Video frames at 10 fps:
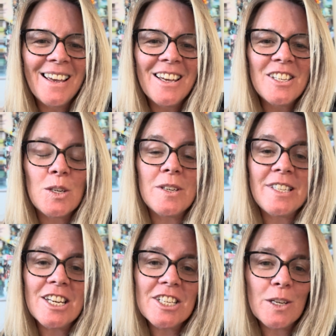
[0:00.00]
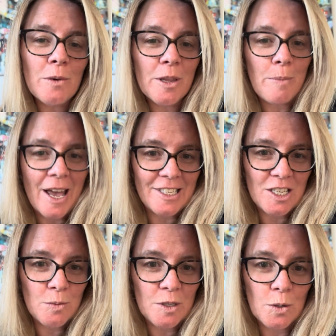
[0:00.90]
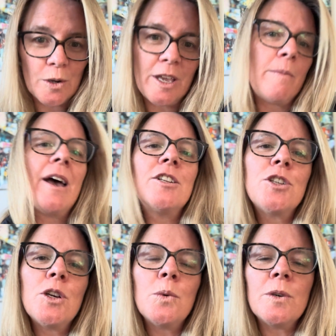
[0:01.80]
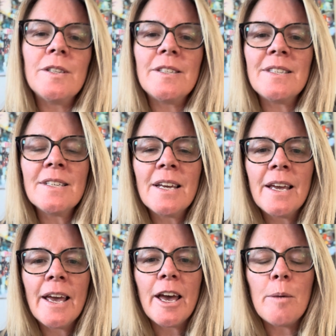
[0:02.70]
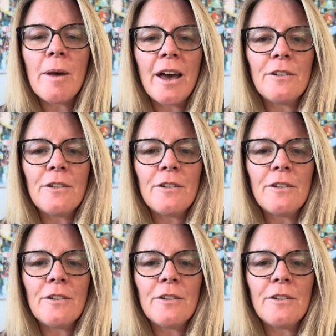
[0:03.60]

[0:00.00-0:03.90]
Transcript: So essentially what the passage was talking about too was about